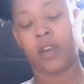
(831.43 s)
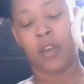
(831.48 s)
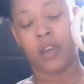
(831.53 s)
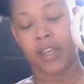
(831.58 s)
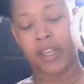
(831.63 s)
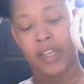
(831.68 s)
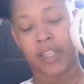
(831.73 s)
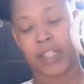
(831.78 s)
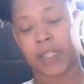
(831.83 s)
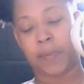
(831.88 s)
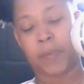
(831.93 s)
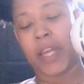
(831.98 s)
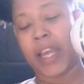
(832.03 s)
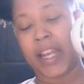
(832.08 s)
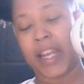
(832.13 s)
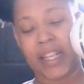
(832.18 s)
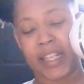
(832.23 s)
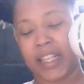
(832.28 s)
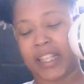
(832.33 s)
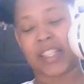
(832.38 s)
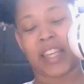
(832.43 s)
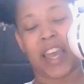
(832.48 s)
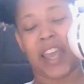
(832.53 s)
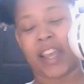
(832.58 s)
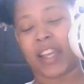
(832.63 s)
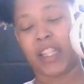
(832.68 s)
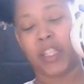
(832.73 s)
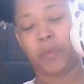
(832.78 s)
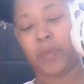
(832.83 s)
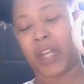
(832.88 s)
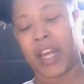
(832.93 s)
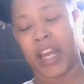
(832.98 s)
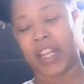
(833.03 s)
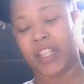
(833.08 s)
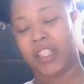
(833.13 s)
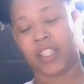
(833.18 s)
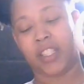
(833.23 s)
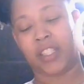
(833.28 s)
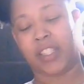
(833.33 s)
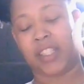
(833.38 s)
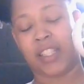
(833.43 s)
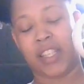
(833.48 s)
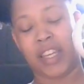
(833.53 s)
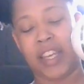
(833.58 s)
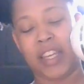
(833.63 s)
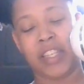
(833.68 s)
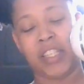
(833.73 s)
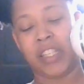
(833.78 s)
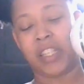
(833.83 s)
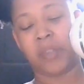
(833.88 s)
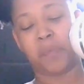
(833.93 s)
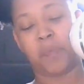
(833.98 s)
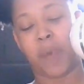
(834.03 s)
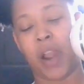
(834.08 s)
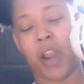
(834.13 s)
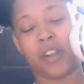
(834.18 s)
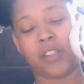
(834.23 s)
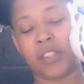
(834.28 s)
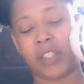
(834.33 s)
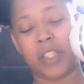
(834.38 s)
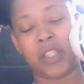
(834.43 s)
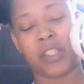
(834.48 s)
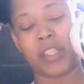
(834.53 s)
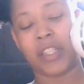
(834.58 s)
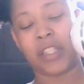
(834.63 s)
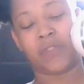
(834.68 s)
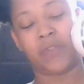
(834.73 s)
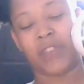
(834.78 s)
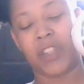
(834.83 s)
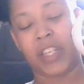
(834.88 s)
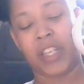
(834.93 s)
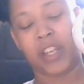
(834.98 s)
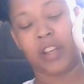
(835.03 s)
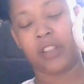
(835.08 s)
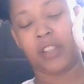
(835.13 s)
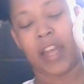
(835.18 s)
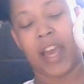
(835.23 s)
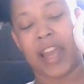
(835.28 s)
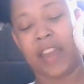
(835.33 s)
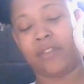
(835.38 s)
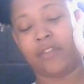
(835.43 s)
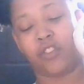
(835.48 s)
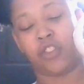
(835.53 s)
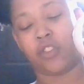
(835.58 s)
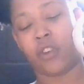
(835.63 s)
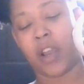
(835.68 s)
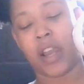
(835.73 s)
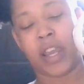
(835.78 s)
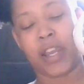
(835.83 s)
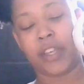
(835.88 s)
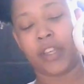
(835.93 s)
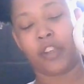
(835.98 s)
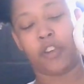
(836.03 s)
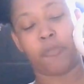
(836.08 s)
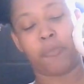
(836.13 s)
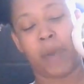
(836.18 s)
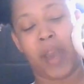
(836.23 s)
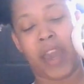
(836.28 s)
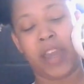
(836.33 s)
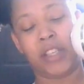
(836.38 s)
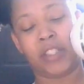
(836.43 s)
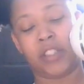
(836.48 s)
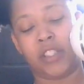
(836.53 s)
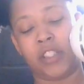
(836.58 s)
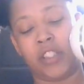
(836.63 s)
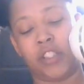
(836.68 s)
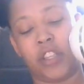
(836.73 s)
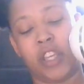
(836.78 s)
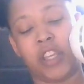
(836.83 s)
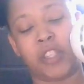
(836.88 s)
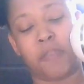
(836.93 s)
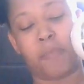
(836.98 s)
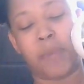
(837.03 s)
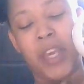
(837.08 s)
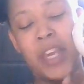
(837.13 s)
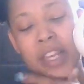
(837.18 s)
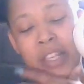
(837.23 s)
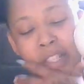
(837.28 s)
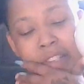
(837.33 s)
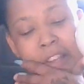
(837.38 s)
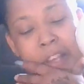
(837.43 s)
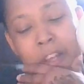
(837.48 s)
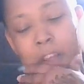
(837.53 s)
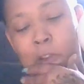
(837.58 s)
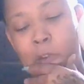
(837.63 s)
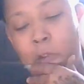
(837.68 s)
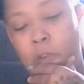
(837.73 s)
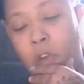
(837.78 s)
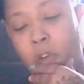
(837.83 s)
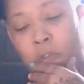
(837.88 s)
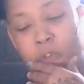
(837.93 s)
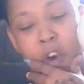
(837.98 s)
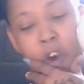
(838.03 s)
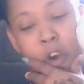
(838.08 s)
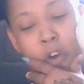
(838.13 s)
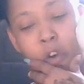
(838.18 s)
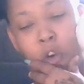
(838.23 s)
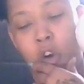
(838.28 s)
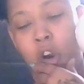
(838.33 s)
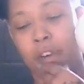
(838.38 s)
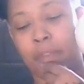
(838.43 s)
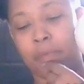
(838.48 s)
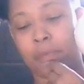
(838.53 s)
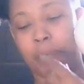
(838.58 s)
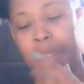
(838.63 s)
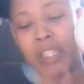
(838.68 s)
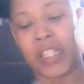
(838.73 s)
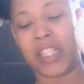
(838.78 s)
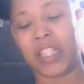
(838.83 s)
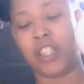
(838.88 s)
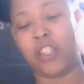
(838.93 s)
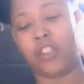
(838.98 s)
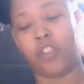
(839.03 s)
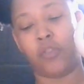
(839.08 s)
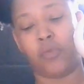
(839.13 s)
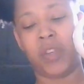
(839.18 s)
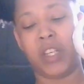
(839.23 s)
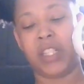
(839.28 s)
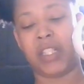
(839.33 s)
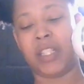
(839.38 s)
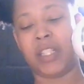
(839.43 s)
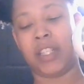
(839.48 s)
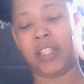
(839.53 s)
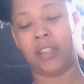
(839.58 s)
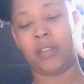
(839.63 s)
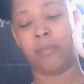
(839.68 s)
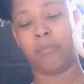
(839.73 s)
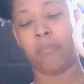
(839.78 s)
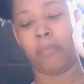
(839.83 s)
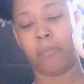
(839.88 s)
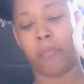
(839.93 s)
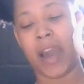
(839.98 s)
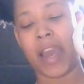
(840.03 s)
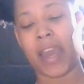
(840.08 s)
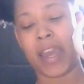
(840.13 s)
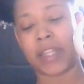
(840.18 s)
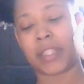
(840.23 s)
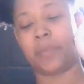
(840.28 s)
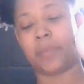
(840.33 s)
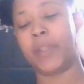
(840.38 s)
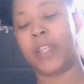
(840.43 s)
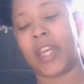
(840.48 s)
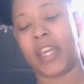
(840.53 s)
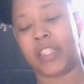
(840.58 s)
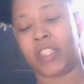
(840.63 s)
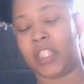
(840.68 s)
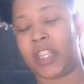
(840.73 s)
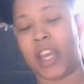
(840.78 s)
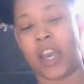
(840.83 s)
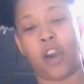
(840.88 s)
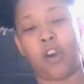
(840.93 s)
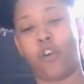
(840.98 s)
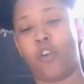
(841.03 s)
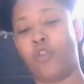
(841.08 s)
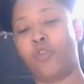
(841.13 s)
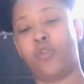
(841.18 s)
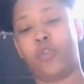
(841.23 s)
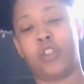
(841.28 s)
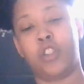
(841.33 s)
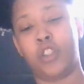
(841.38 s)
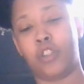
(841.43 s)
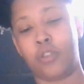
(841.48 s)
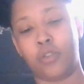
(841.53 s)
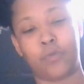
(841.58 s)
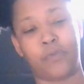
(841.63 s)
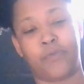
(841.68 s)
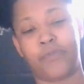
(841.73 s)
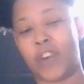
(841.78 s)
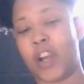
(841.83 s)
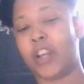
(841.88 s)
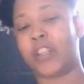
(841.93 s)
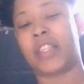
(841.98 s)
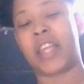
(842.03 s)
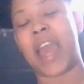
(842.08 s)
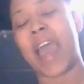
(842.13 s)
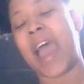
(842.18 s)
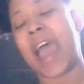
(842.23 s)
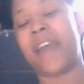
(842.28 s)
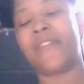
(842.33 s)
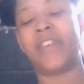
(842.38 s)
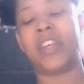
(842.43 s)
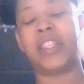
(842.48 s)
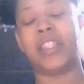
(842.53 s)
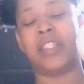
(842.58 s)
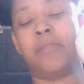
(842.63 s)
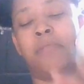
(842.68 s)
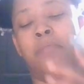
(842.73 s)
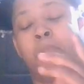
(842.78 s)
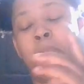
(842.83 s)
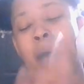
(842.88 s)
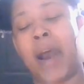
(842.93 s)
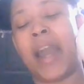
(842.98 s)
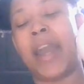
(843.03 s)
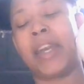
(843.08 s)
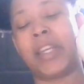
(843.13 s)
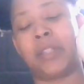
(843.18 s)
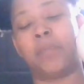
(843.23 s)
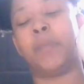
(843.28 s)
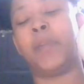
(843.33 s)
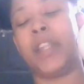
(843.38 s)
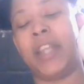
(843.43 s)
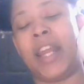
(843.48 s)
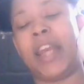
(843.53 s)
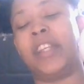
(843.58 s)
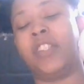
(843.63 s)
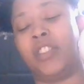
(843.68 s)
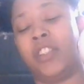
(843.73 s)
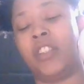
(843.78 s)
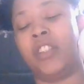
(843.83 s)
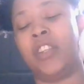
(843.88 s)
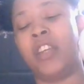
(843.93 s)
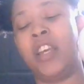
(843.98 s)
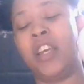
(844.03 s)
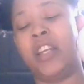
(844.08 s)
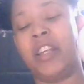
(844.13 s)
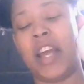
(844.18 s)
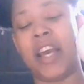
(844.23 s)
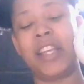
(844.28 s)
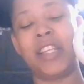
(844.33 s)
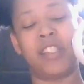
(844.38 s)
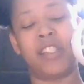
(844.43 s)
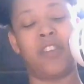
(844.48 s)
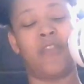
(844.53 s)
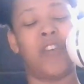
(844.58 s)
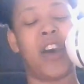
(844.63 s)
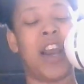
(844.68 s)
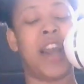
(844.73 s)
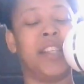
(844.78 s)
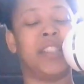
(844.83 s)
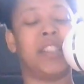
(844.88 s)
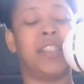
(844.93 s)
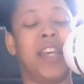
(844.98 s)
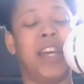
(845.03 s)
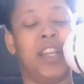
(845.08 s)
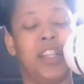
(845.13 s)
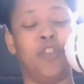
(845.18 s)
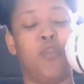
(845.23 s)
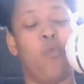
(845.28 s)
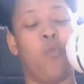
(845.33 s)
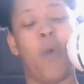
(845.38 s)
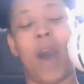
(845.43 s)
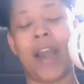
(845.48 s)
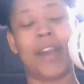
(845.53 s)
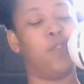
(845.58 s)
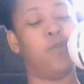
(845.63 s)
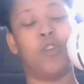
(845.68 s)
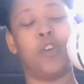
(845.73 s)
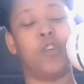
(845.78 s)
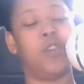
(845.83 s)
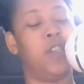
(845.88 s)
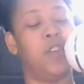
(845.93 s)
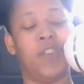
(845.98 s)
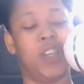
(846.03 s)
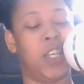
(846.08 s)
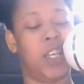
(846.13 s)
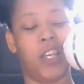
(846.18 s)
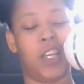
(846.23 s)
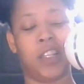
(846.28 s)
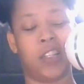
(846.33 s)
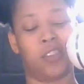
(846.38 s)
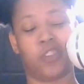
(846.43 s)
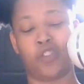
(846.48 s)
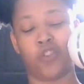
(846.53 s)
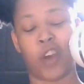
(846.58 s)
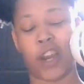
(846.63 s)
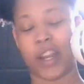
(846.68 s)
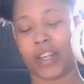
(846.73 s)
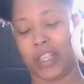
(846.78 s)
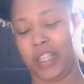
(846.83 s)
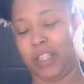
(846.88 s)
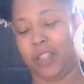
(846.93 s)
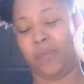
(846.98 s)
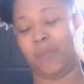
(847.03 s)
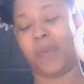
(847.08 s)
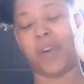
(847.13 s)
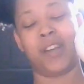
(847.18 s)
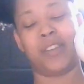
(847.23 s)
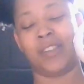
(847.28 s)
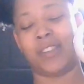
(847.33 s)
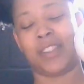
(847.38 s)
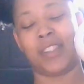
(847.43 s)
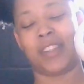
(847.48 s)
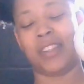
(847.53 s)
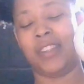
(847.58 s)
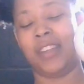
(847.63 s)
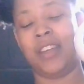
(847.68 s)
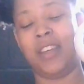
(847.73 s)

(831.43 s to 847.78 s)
Explained exactly what I just said. This person is for dear life trying your patience. It's pissing you the fuck off, but this is the reason. My explanation, that whole little first half is my explanation. That is divine telling you why you don't even need to strike this person.